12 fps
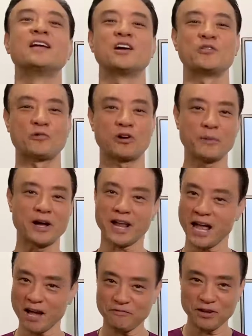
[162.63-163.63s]
We're about
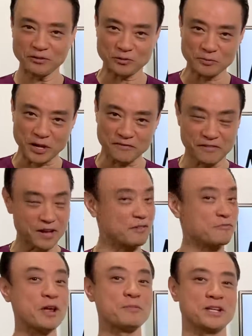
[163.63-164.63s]
halfway through my favorite
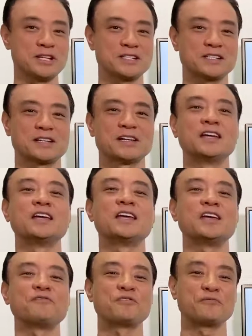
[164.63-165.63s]
remedies.
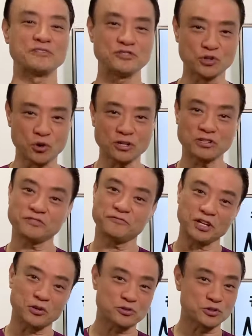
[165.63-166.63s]
If you've enjoyed this
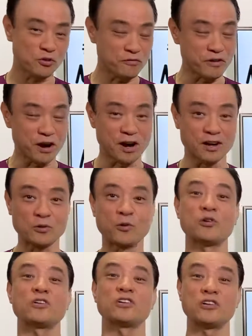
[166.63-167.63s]
video so far
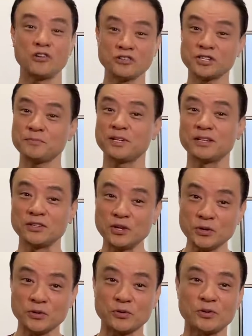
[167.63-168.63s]
or learned something
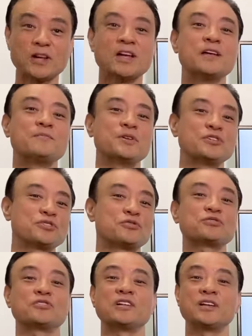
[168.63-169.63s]
new, be sure
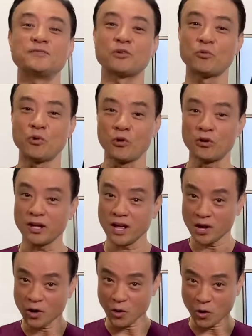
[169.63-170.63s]
to leave the word
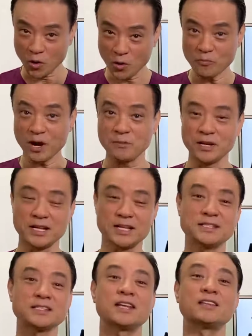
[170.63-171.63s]
home
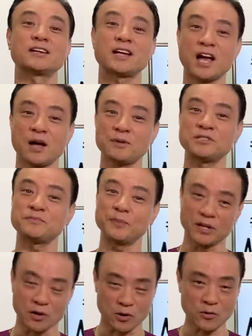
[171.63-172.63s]
remedies in the comments
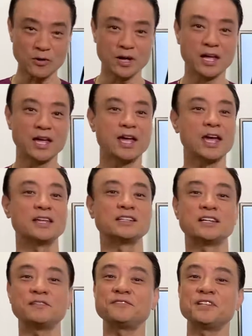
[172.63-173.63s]
below and
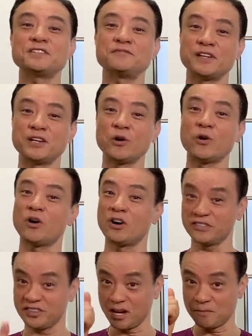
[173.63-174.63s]
give this video a
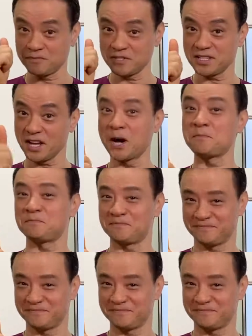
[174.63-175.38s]
thumbs up.